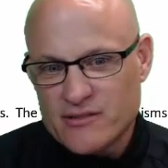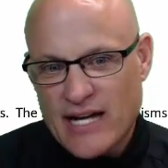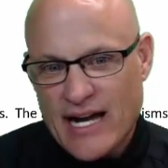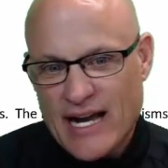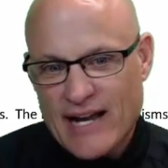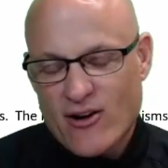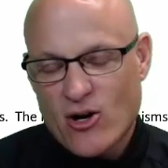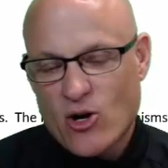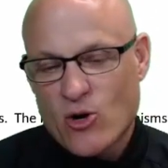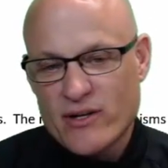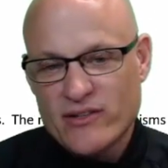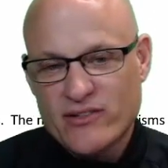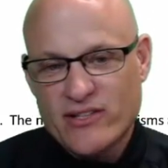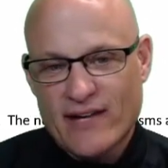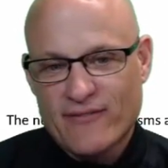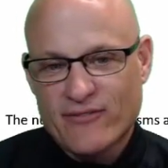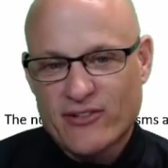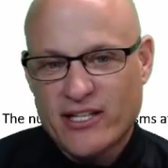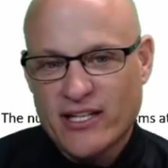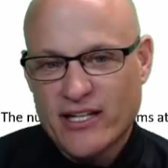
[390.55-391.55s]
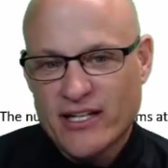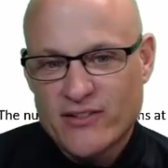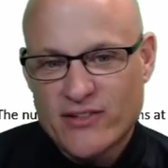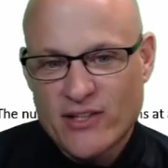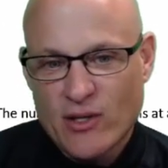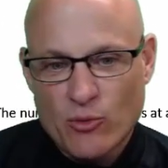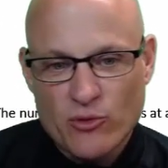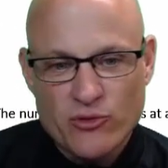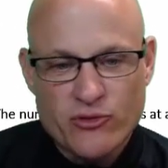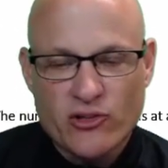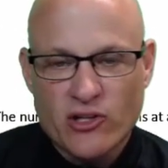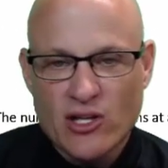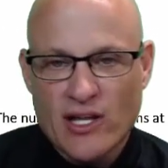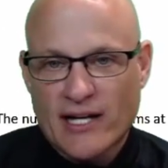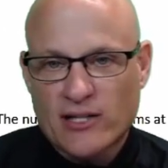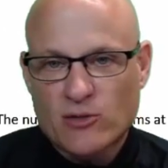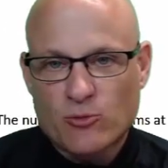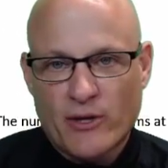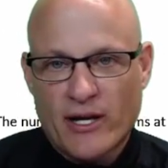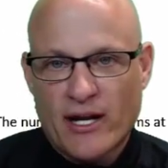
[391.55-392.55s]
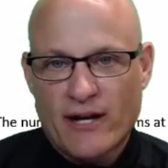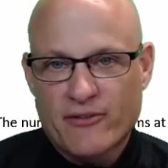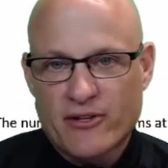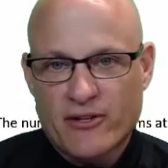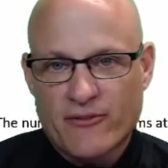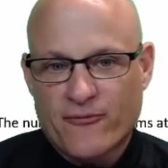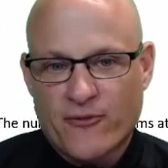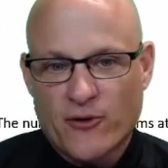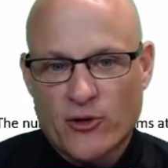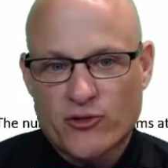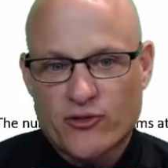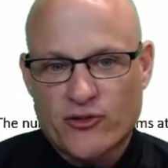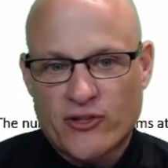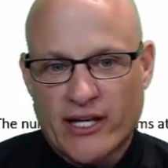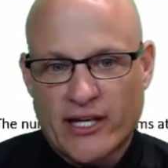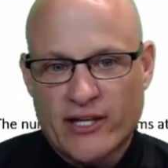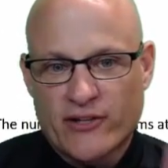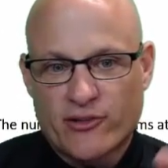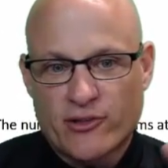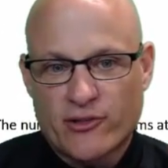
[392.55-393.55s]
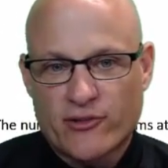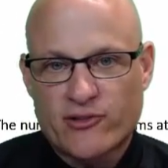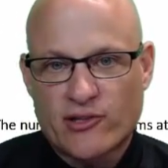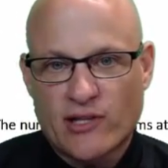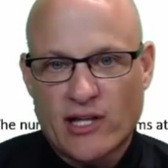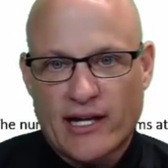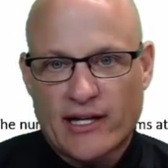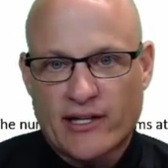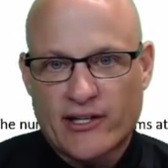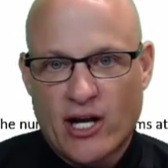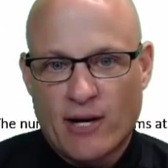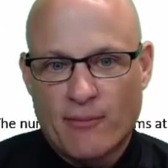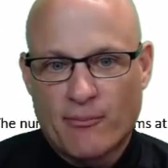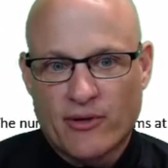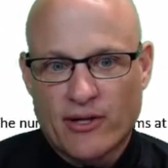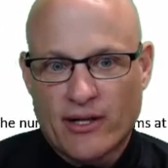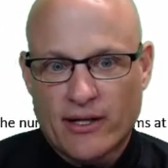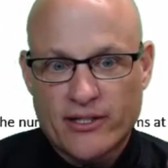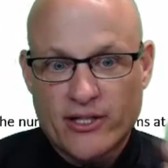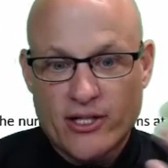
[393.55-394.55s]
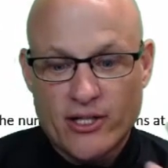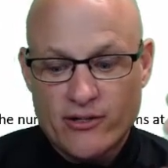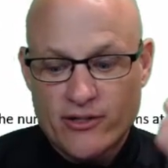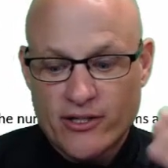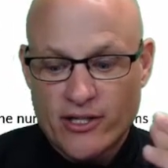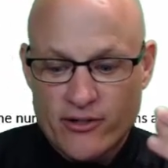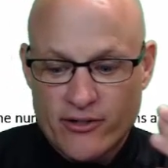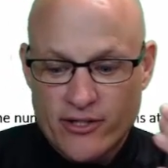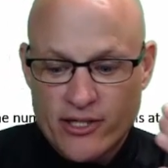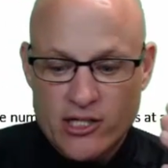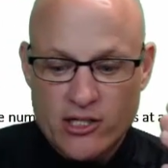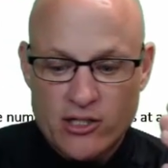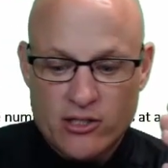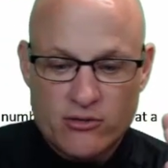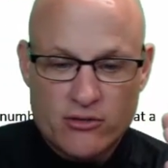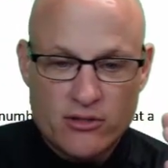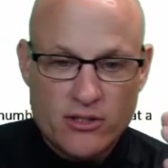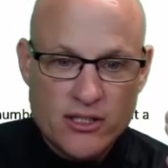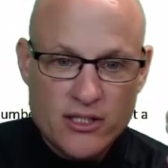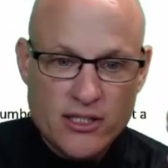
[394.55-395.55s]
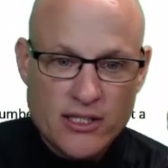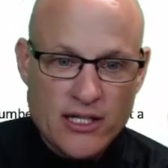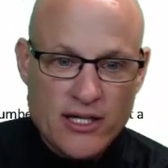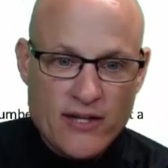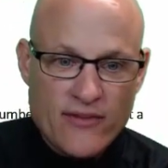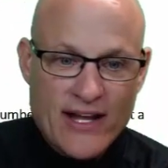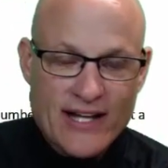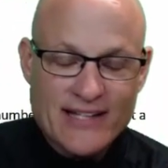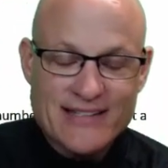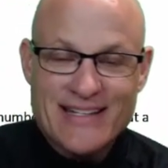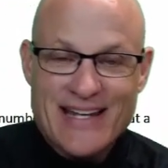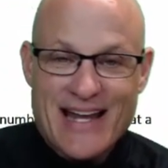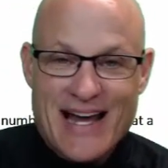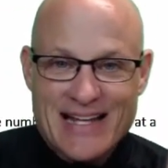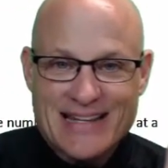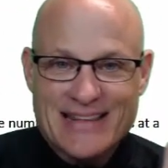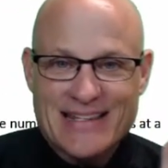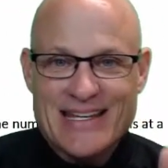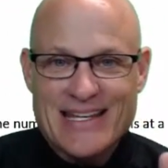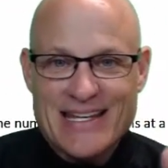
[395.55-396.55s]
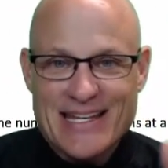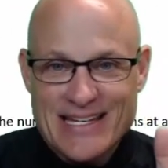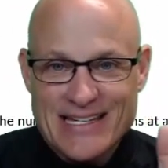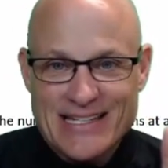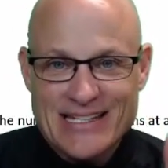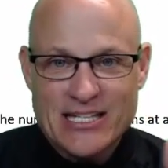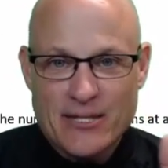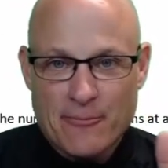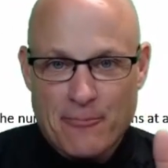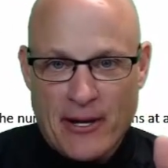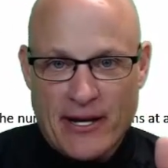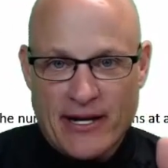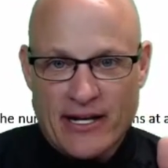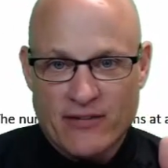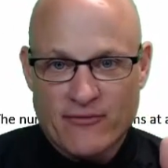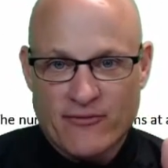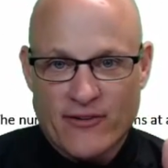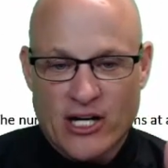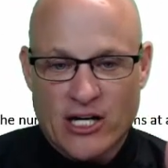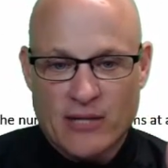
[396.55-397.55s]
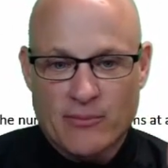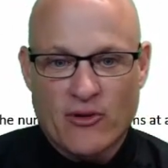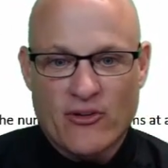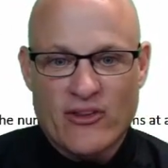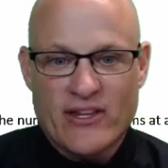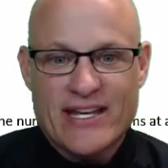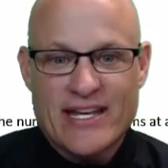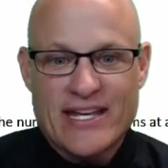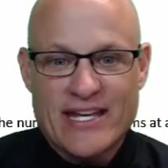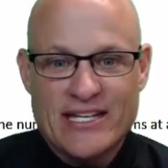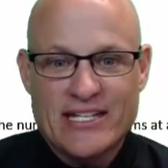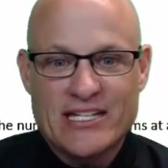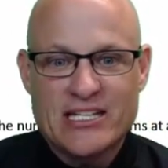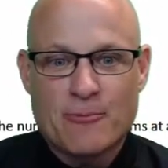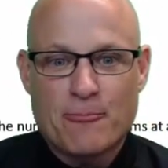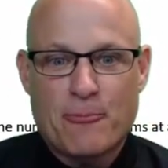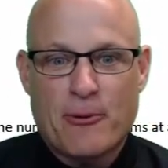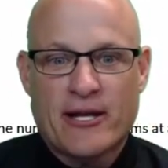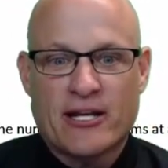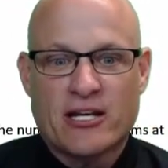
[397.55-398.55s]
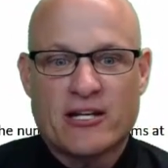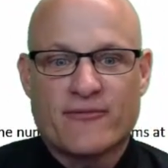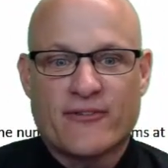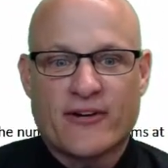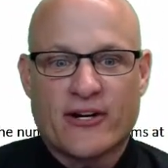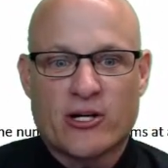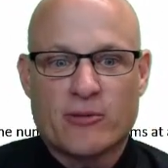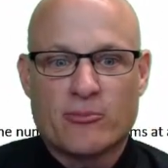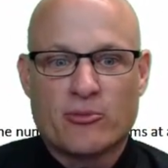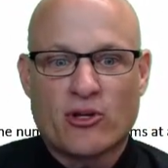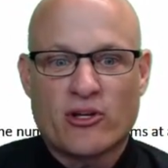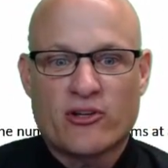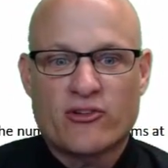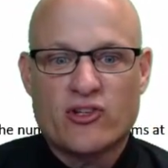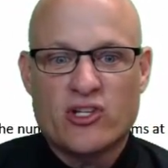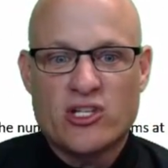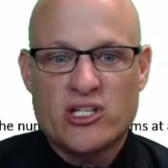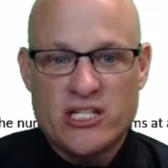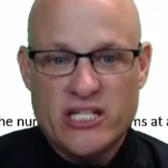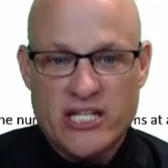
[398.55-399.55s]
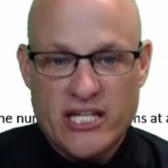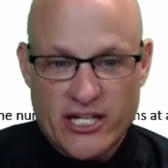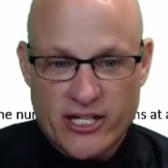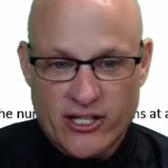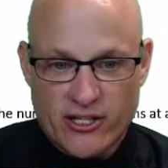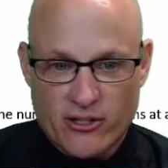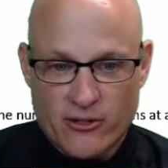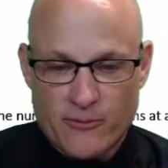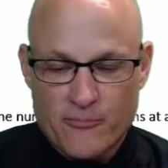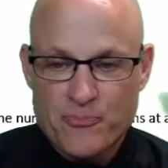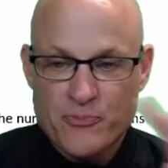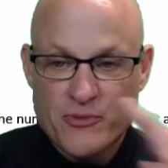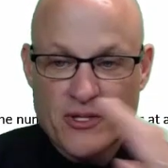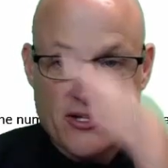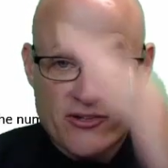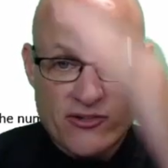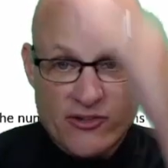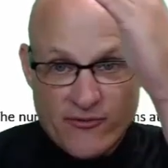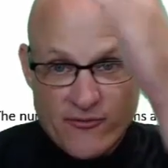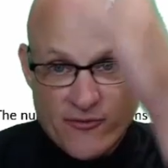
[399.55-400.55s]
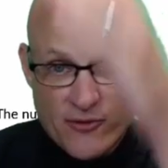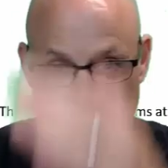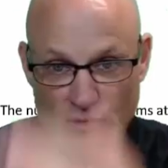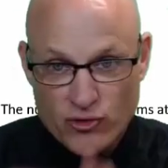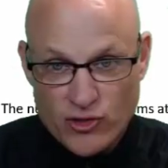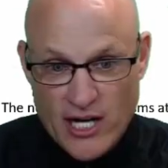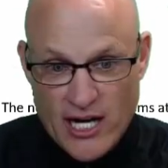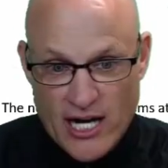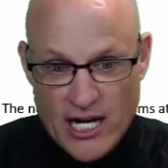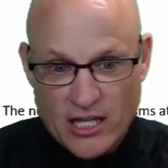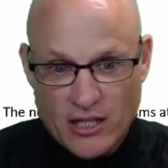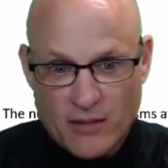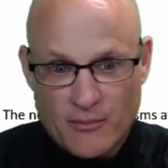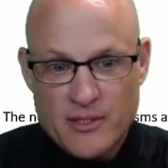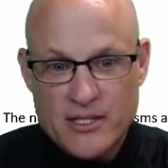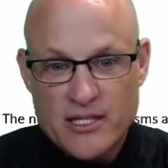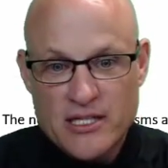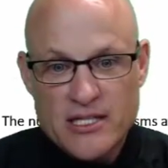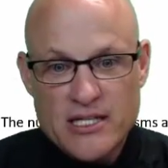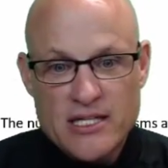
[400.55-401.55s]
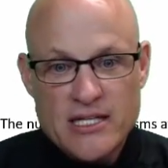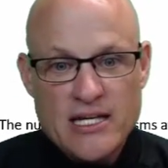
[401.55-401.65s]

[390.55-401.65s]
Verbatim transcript: I always have kids that will select whatever the first thing is. You'll select number. Like, no, no, no. That's not the independent variable. The independent variable is year. It's the first column.